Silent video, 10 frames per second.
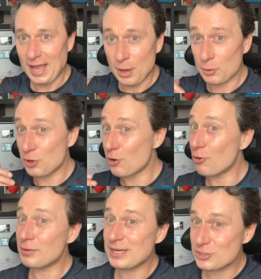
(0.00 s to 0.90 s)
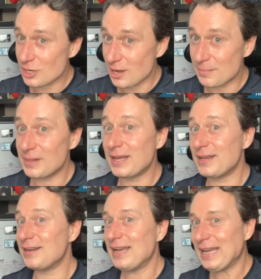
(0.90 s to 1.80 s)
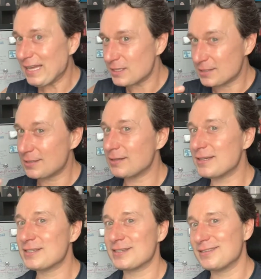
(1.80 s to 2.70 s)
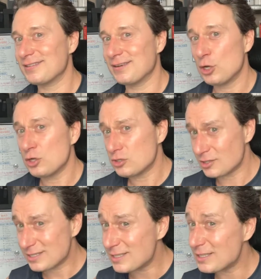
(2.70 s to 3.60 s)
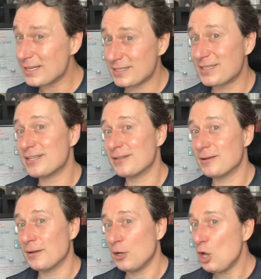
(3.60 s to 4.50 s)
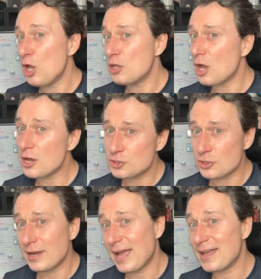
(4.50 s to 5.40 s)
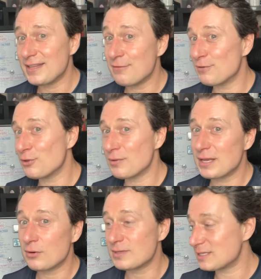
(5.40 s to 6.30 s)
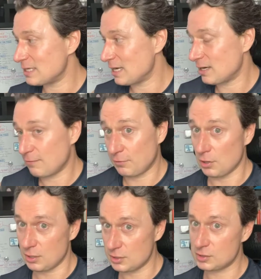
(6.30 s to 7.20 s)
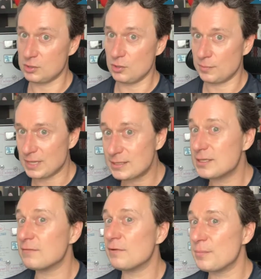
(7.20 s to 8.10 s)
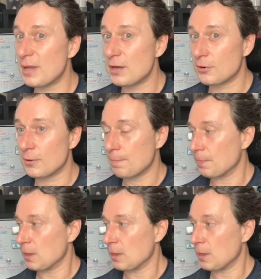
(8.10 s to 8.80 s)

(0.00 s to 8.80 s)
And your only job, Lynn, is to listen. Just listen. Nod your head even though they don't see it. If you're on a Zoom, that's even better.